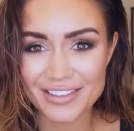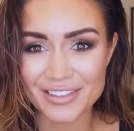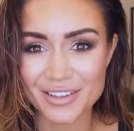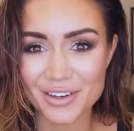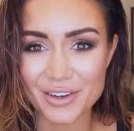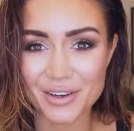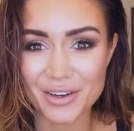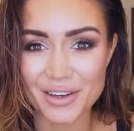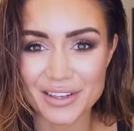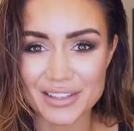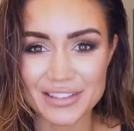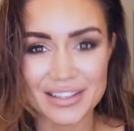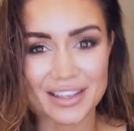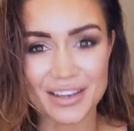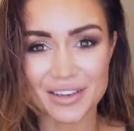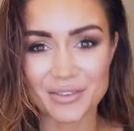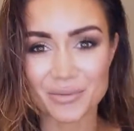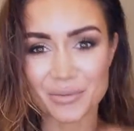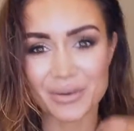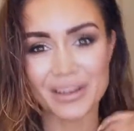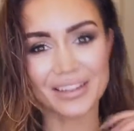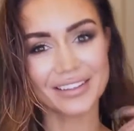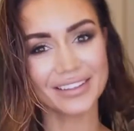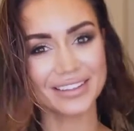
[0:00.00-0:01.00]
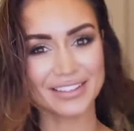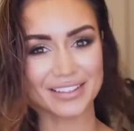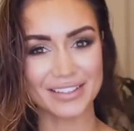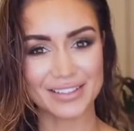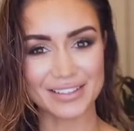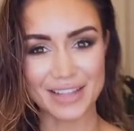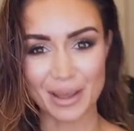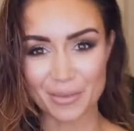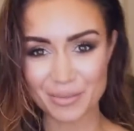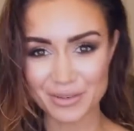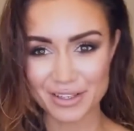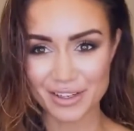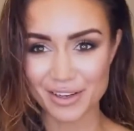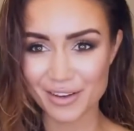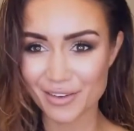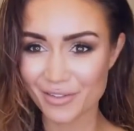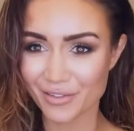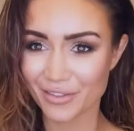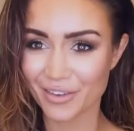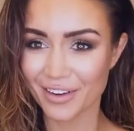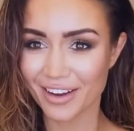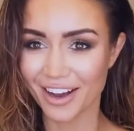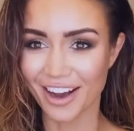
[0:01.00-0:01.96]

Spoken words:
So it's like weirdly deceptive.